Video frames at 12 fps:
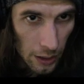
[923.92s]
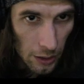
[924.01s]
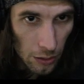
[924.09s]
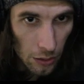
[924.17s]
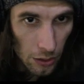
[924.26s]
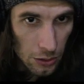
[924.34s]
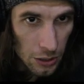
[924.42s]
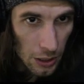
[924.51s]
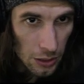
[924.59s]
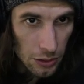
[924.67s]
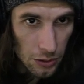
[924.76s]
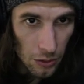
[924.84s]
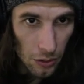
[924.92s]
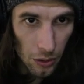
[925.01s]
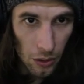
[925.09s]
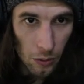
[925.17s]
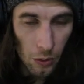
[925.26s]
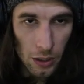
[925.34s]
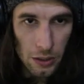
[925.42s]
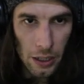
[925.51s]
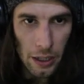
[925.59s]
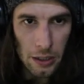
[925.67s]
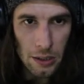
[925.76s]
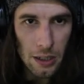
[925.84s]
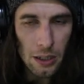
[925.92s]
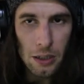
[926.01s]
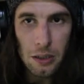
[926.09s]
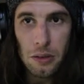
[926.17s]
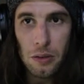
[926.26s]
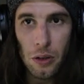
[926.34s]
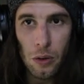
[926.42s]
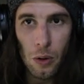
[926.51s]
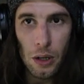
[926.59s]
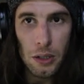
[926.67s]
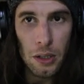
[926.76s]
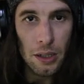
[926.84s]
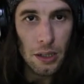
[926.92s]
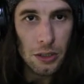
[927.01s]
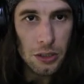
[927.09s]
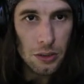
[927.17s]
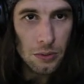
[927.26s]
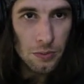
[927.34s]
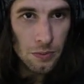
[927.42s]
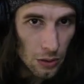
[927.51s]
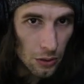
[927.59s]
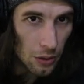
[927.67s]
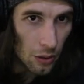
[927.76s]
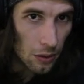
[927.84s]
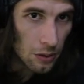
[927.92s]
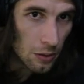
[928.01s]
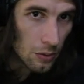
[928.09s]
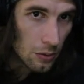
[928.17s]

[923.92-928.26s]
and you can change either quantize settings or the quantization. You can also